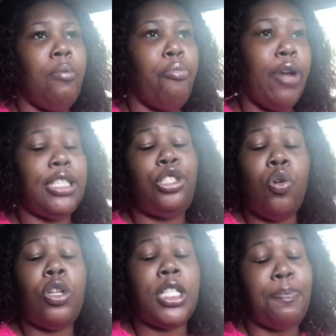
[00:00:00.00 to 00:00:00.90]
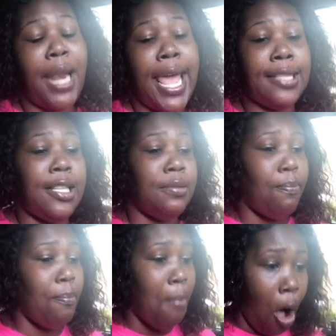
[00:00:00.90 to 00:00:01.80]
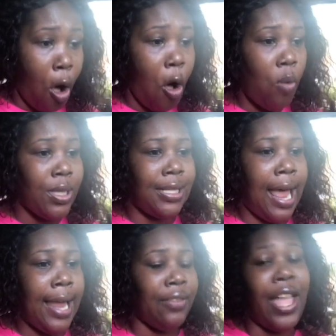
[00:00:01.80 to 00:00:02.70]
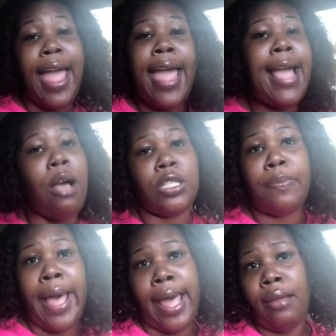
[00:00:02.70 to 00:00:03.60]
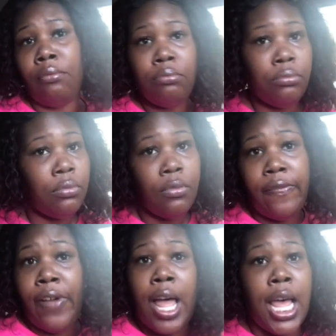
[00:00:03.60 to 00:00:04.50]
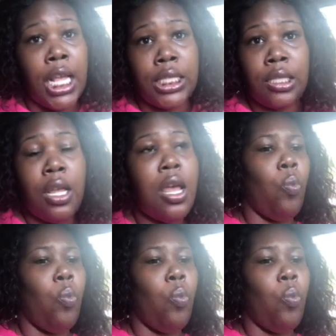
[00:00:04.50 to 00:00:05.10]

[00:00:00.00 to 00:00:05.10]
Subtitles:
Prince George's Plaza's mall was like the hangout spot for us.